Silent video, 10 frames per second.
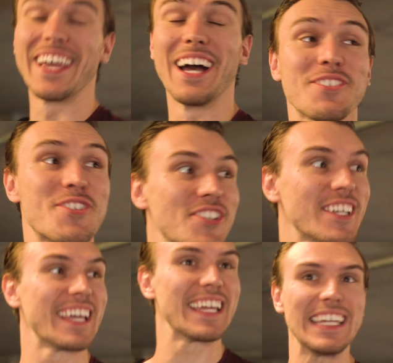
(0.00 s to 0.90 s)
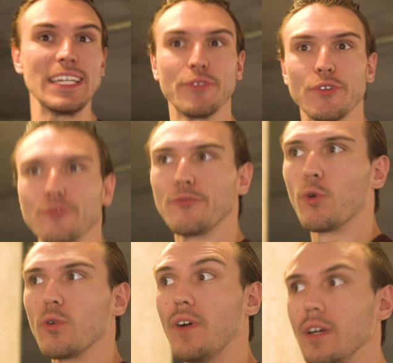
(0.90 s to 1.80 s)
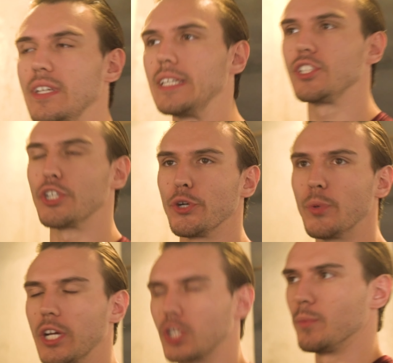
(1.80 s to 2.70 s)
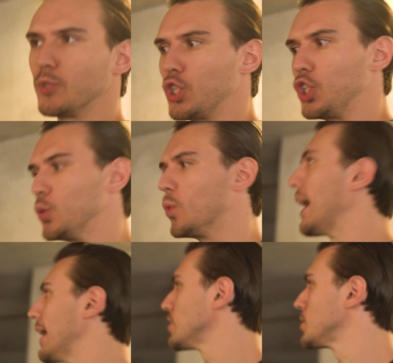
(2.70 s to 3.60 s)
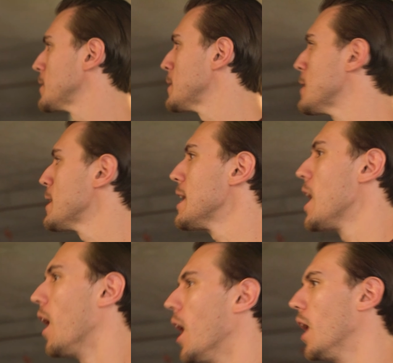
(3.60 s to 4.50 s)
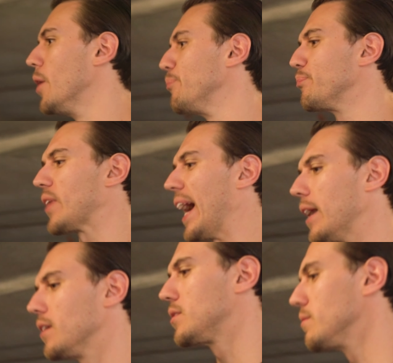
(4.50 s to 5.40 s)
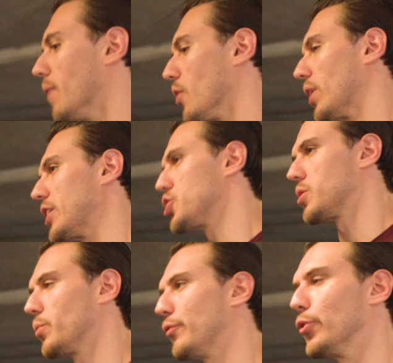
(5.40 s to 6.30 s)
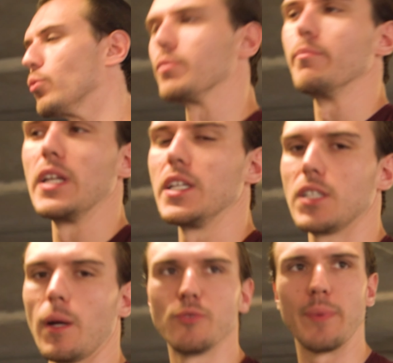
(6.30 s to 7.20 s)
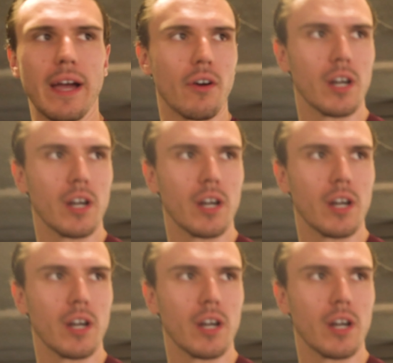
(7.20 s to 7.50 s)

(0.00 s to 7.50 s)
Yeah, I was just saying, even four or five years ago when I'd come to the US, um, and my relationship with food was a million times better.